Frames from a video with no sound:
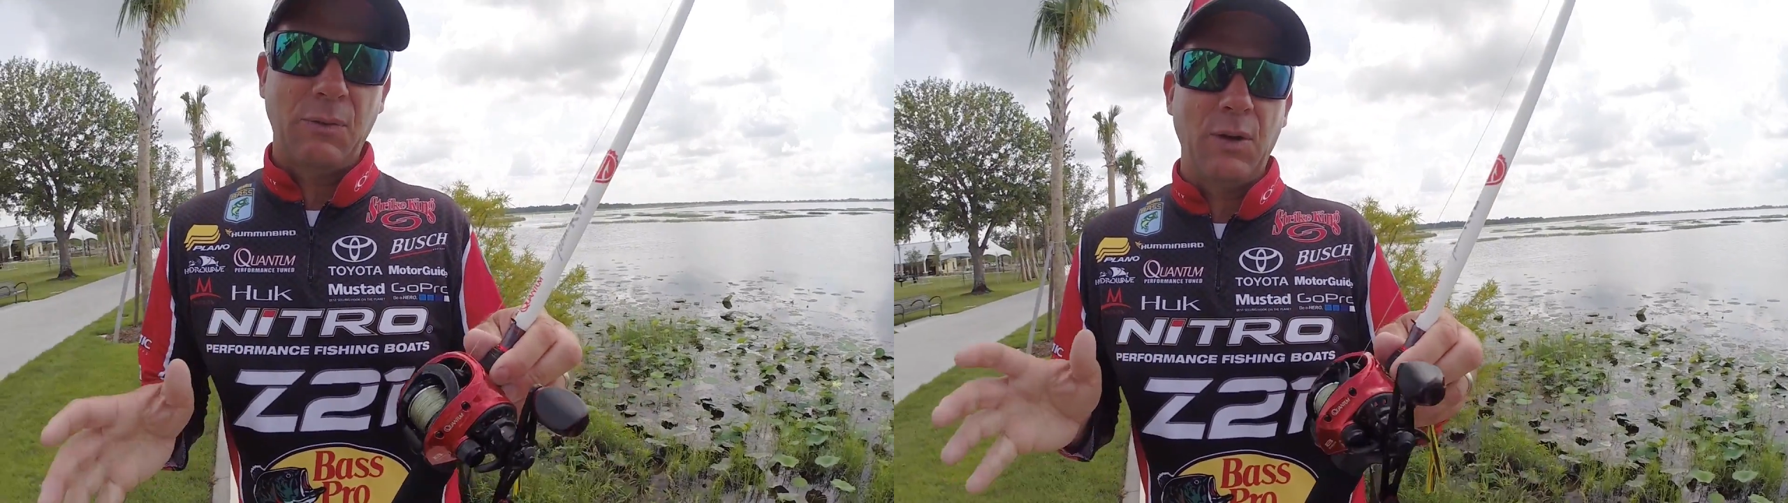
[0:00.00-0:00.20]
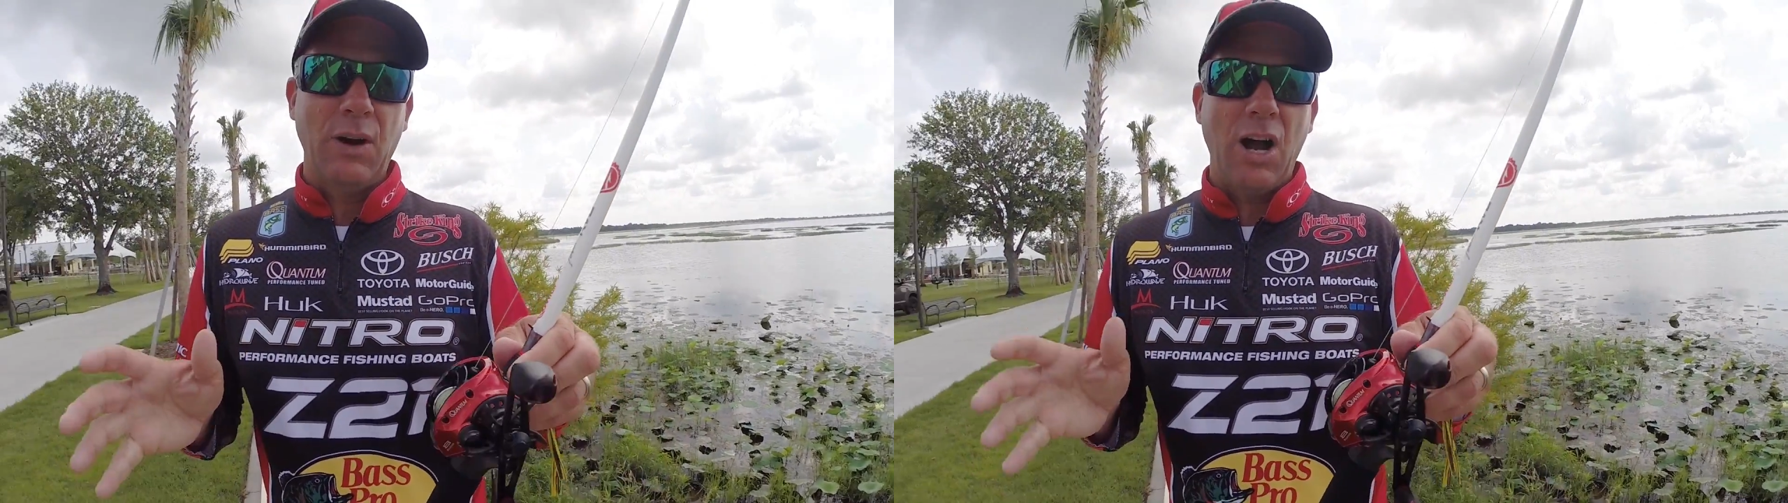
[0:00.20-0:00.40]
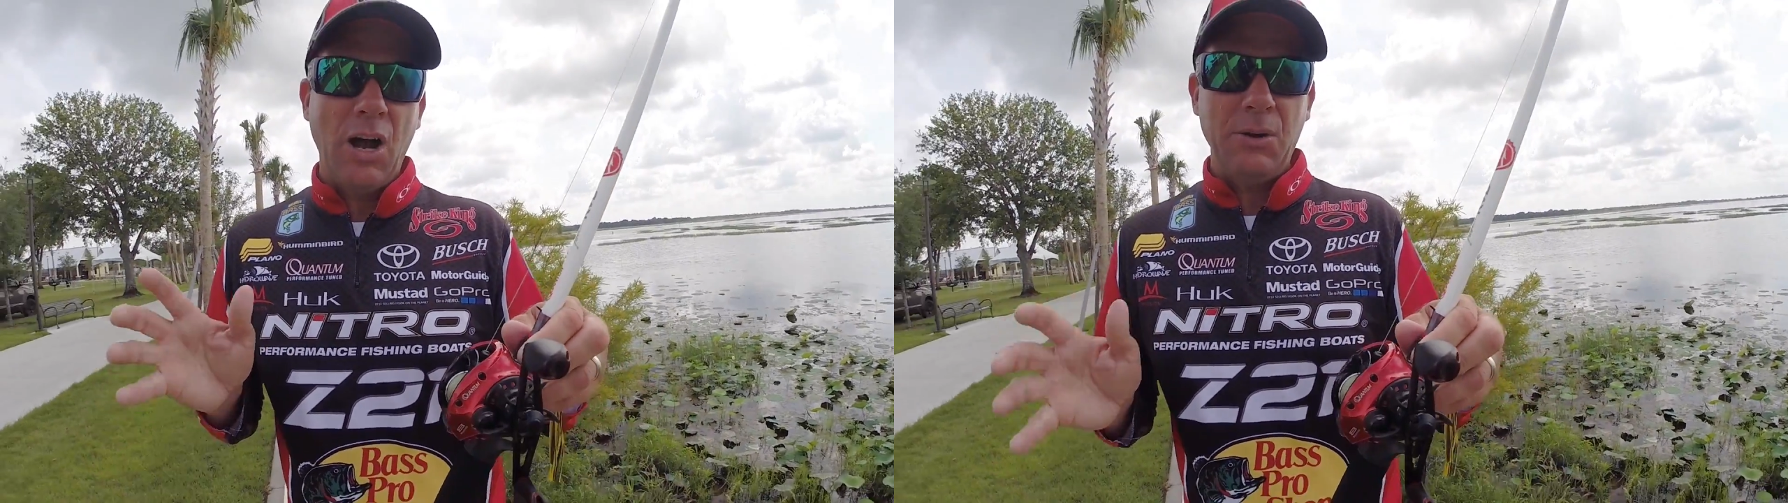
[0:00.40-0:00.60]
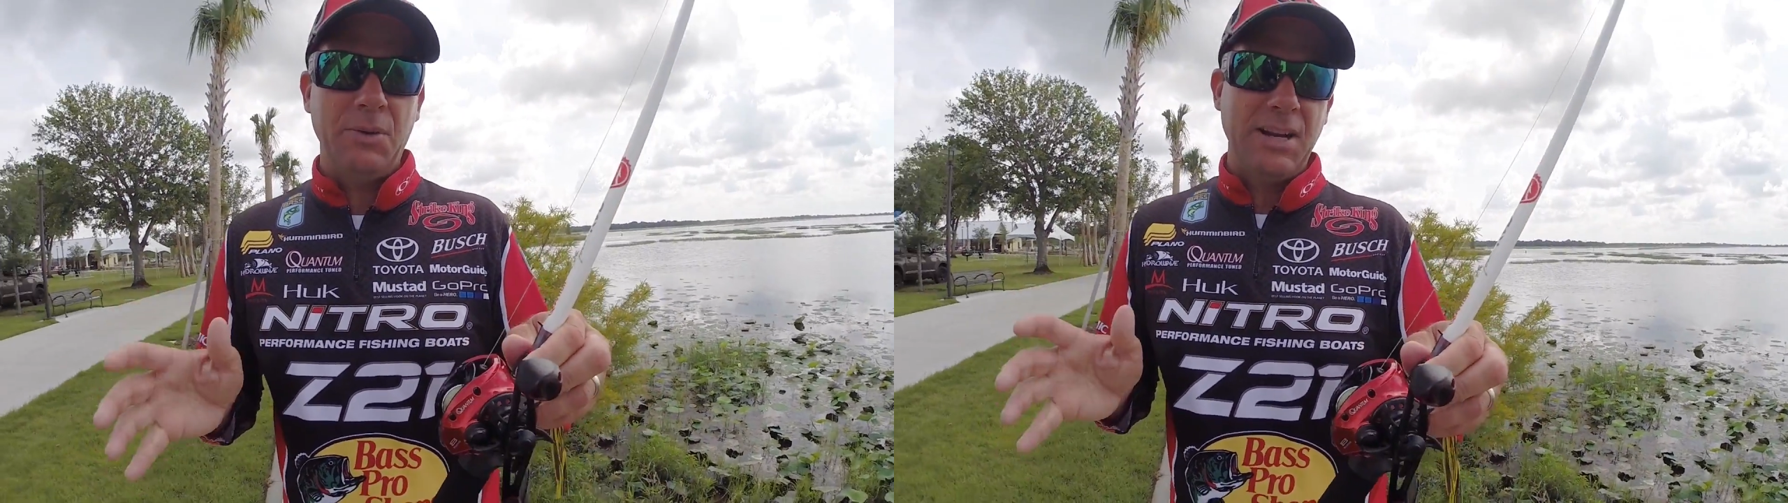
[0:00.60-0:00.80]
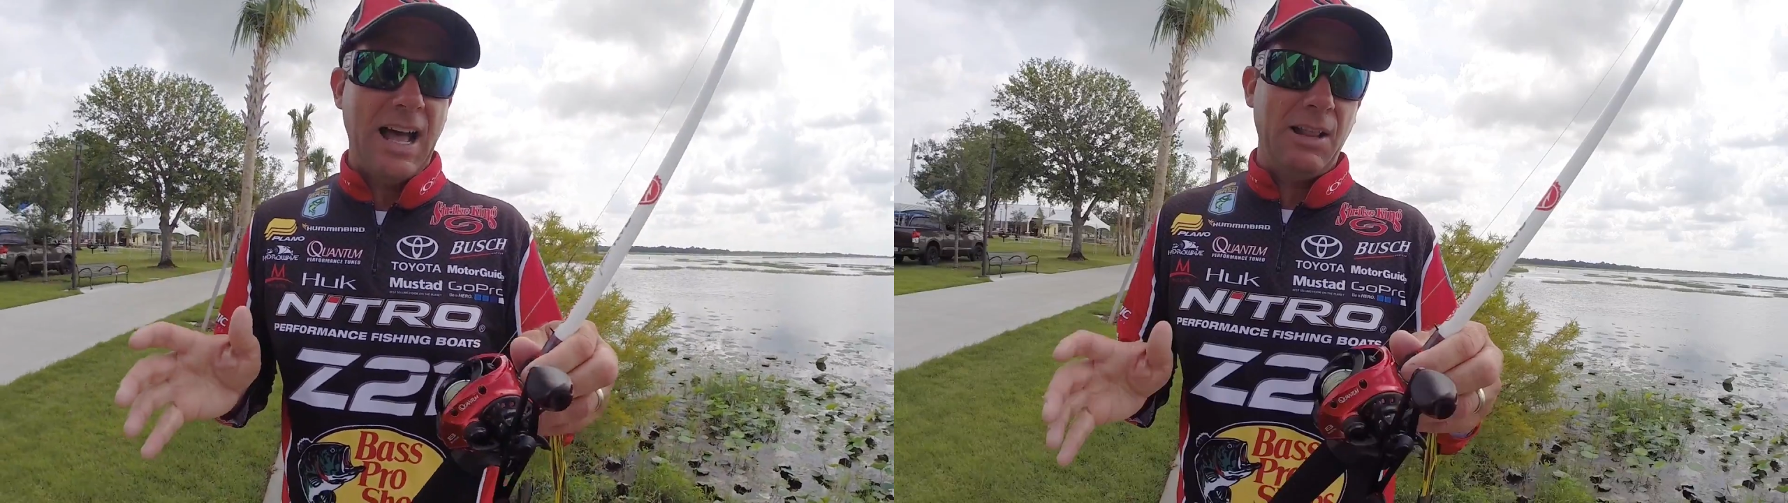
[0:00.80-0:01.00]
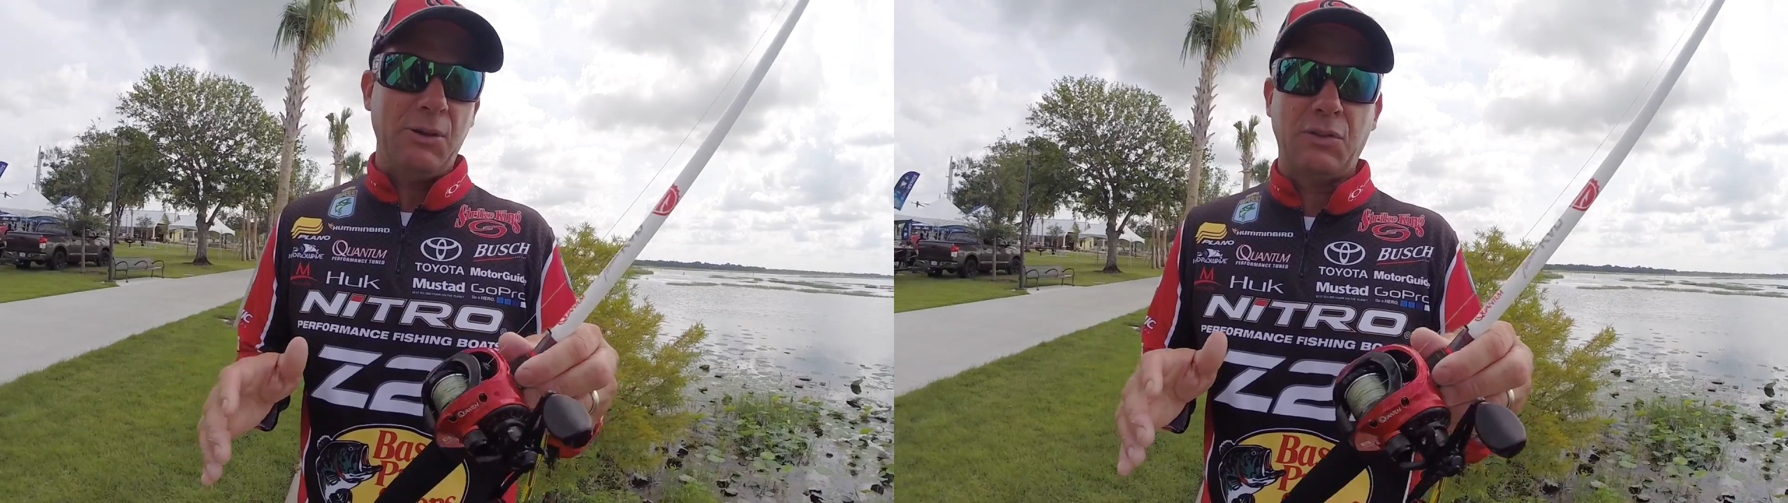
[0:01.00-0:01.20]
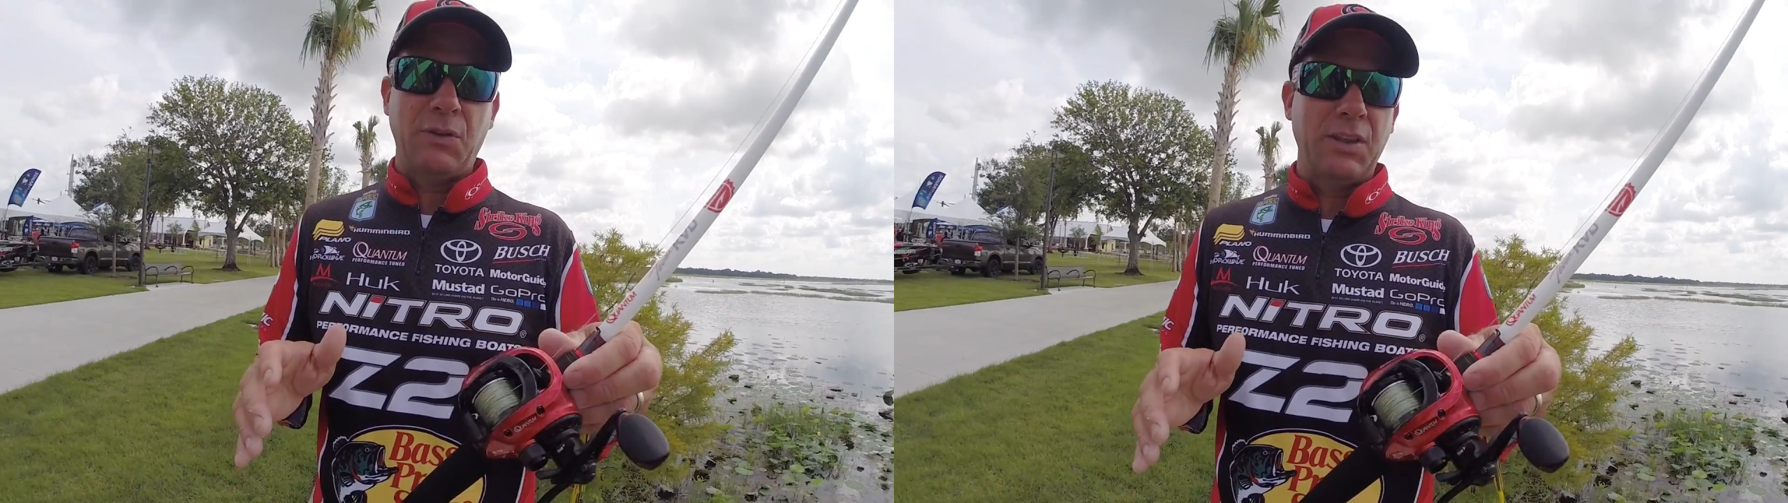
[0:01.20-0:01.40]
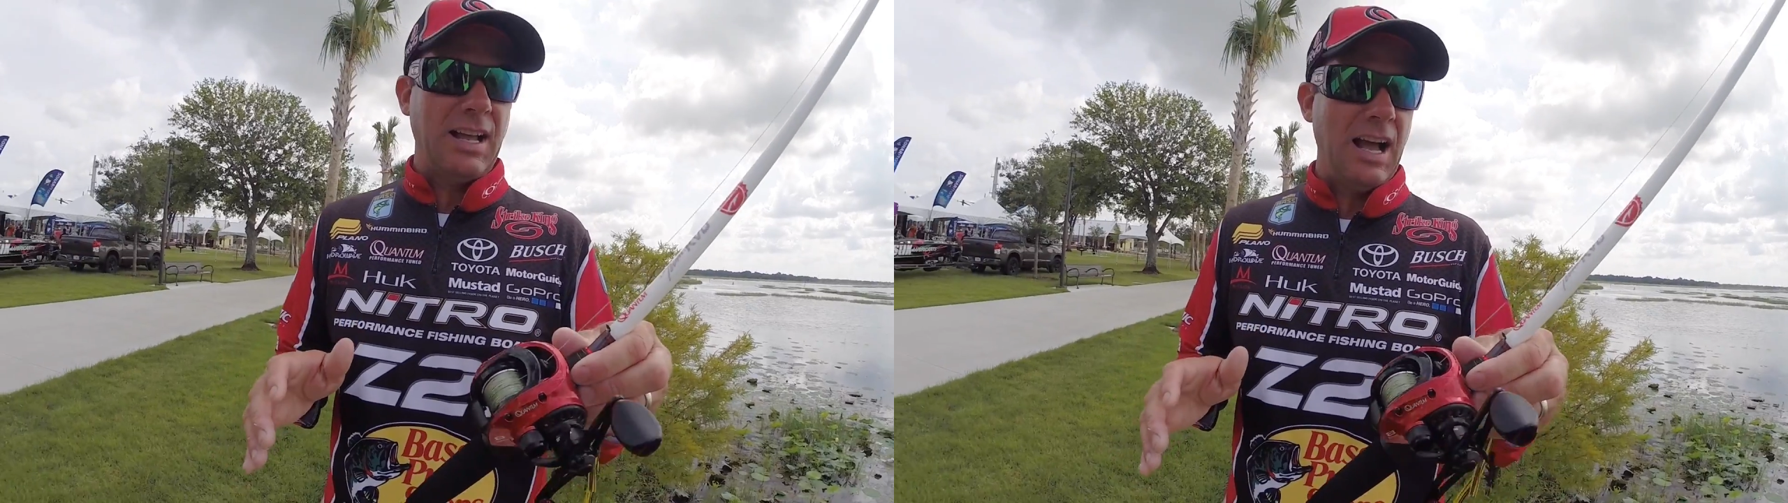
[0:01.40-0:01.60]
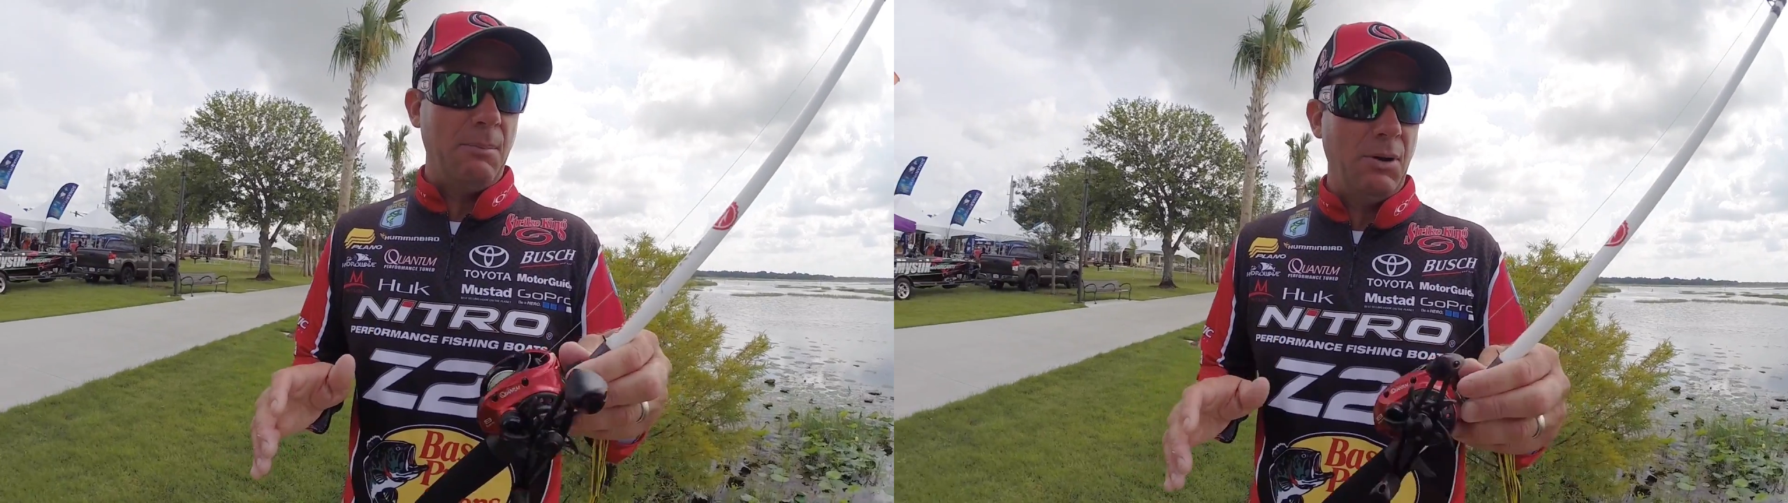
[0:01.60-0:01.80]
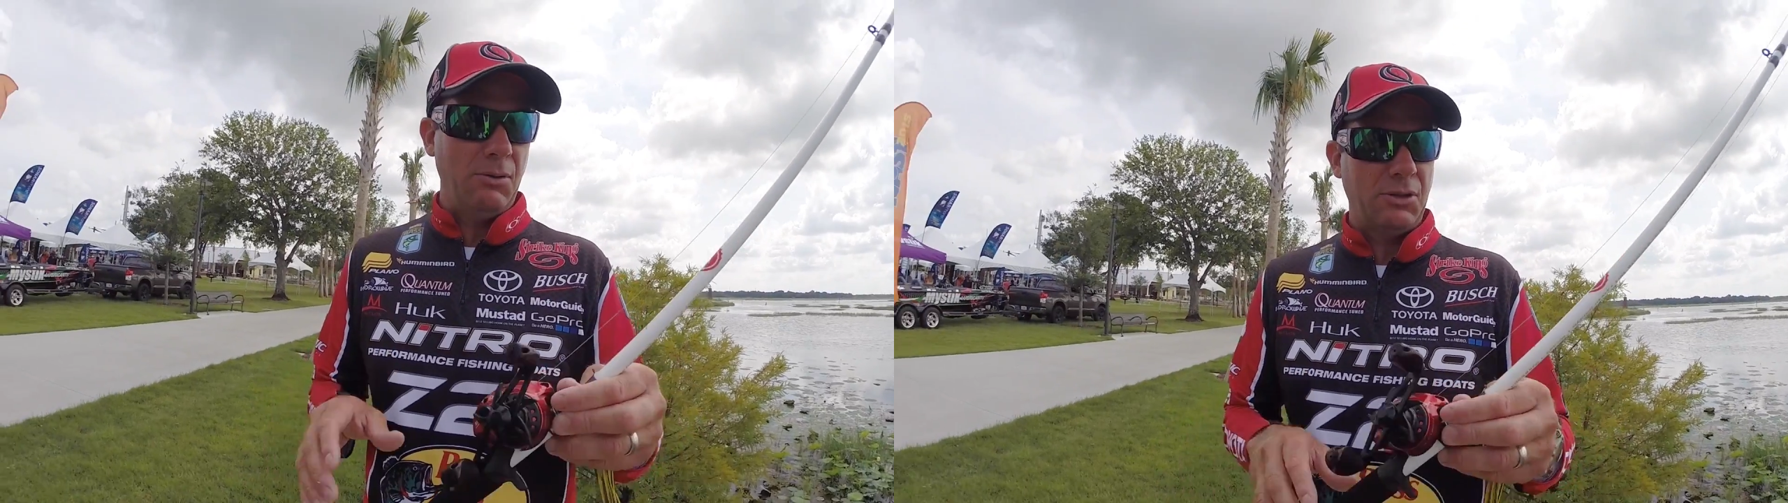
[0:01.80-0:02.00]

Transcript: for $100 for the combo,